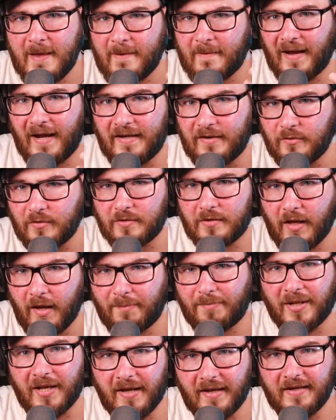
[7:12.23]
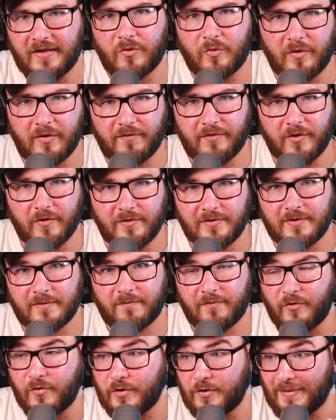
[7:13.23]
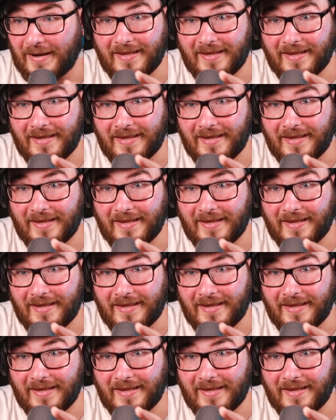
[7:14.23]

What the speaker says: and it will apply all of those for you.